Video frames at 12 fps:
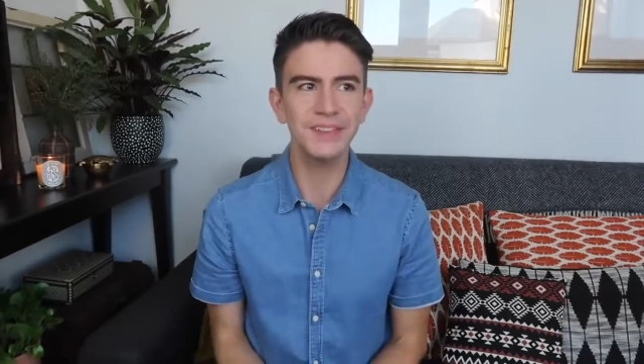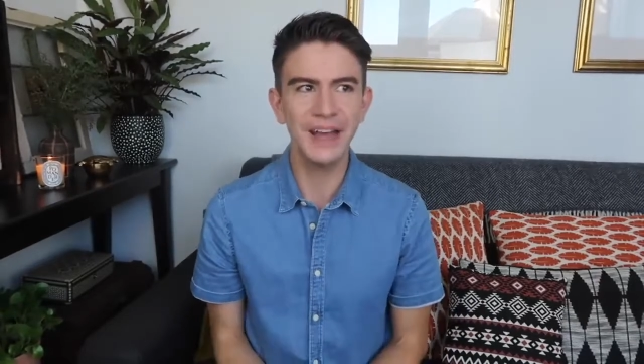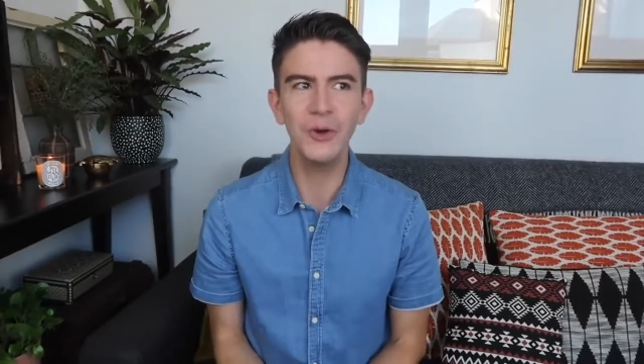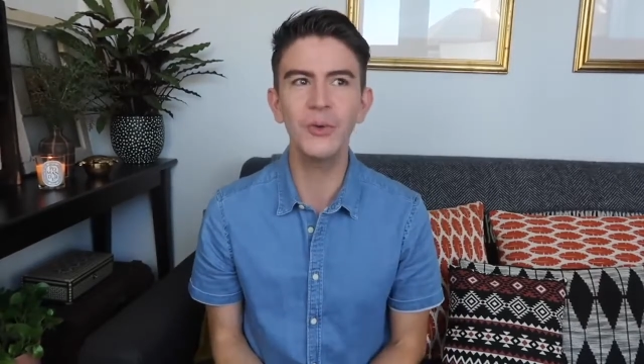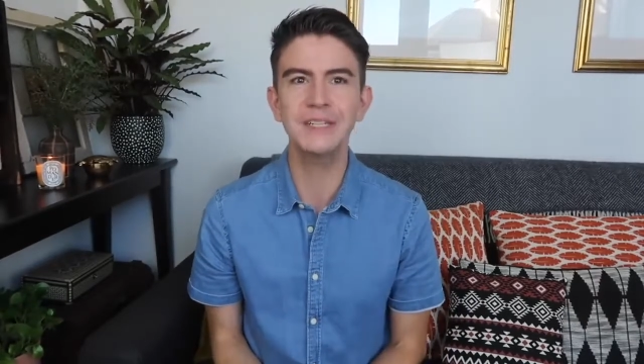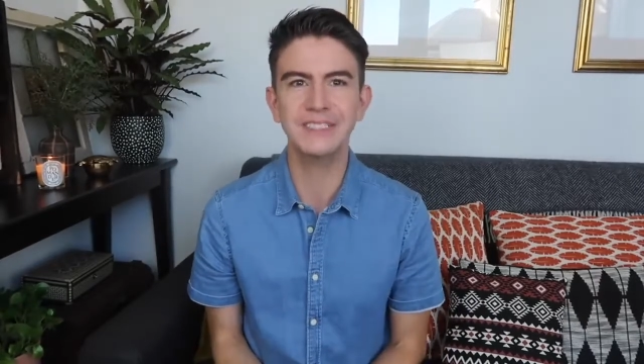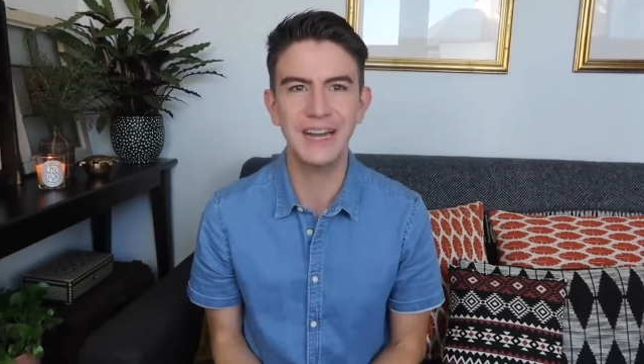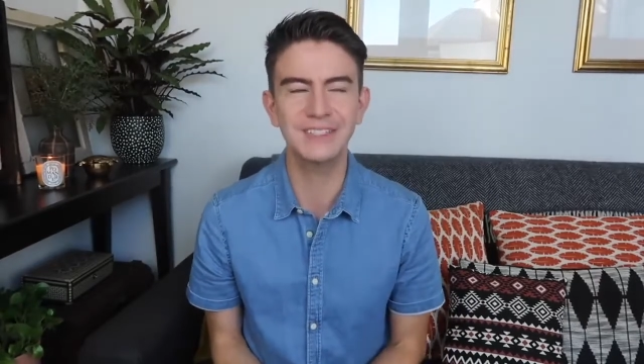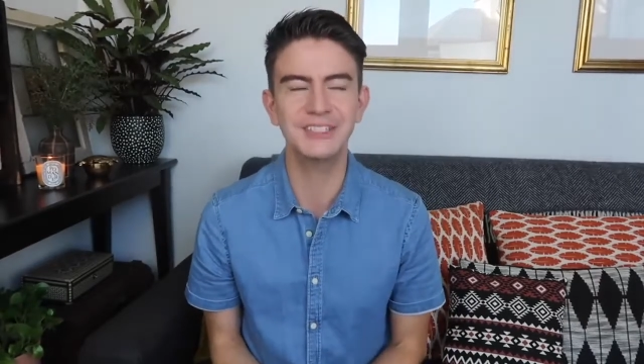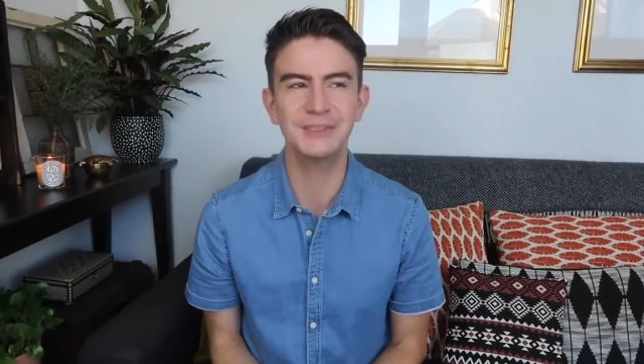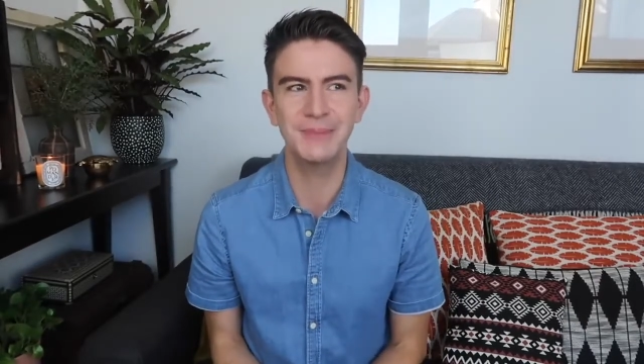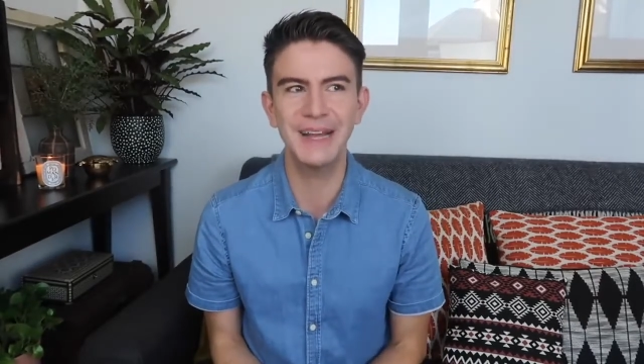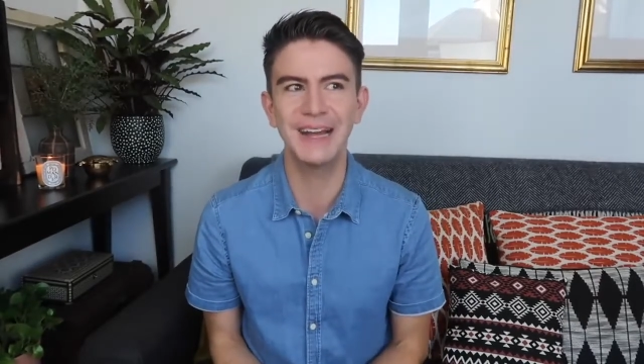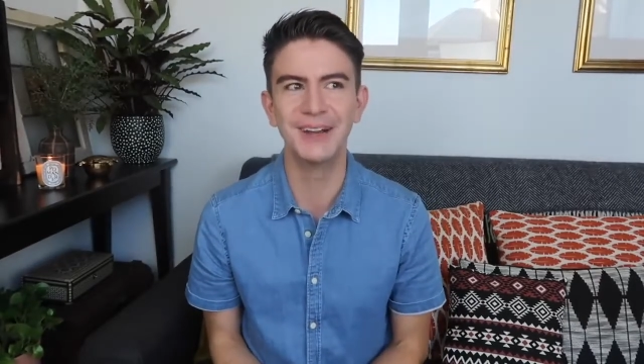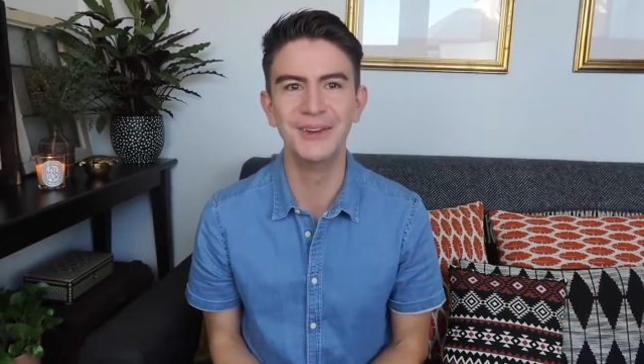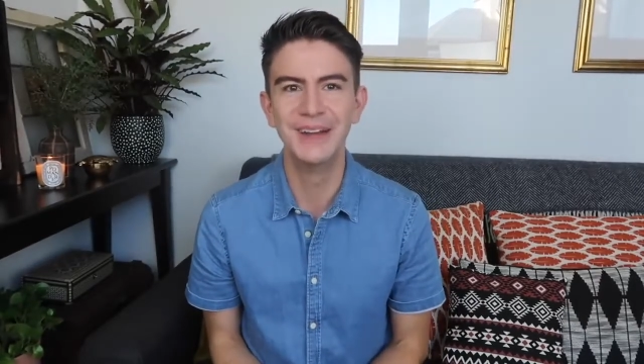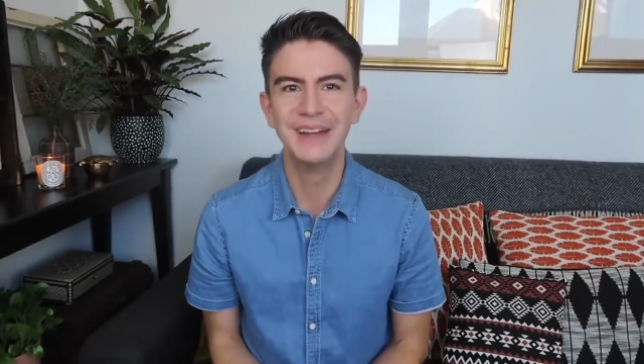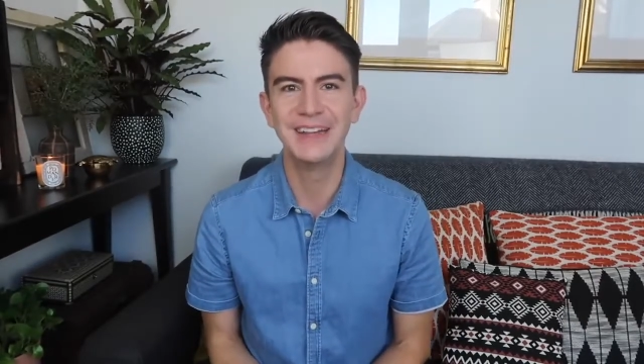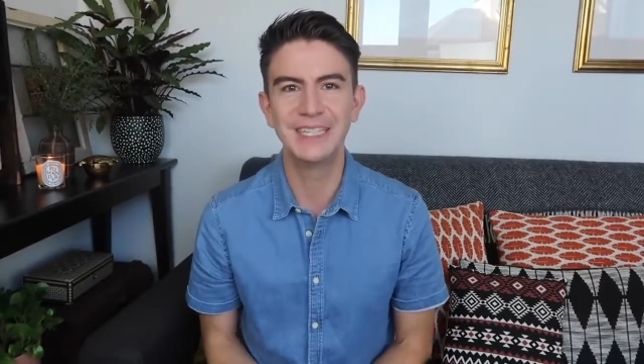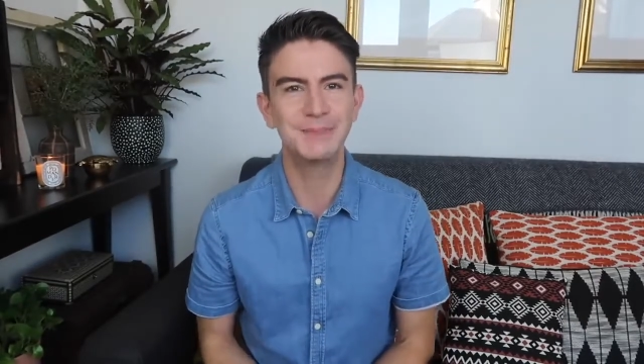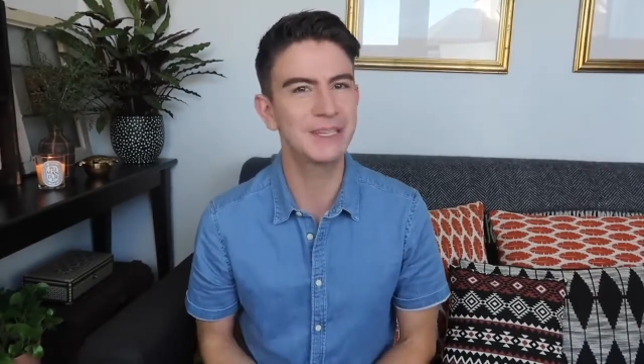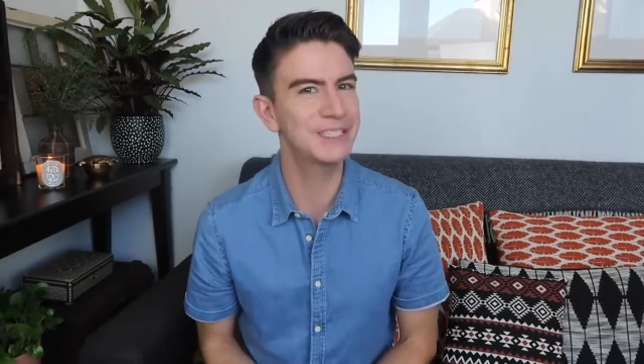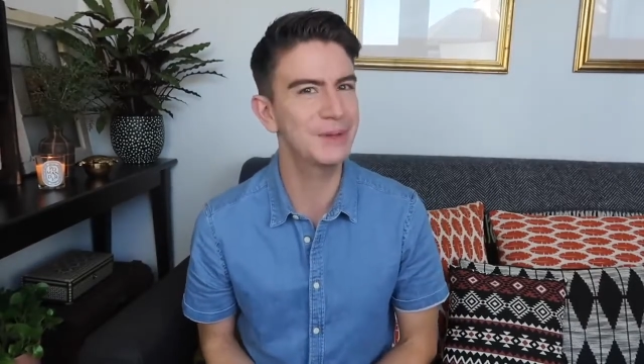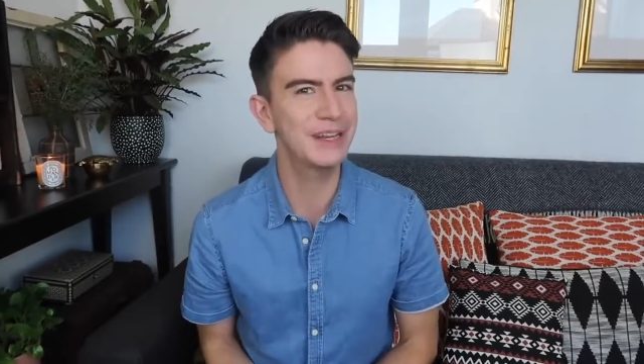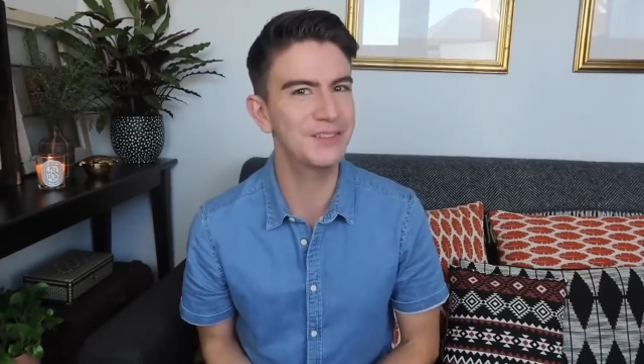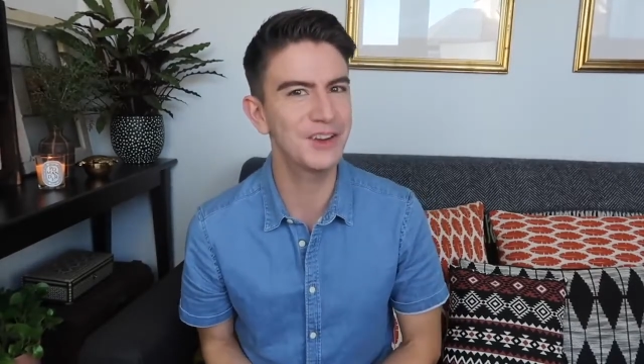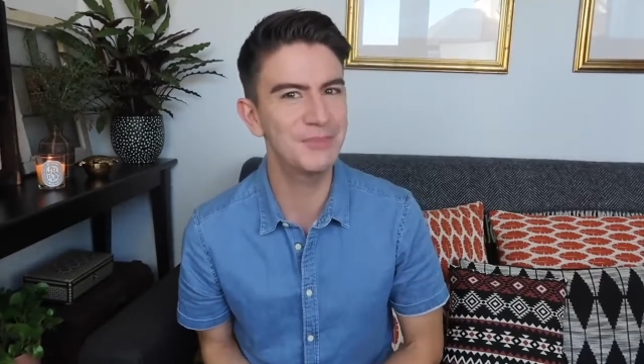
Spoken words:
That always catches me out, especially whenever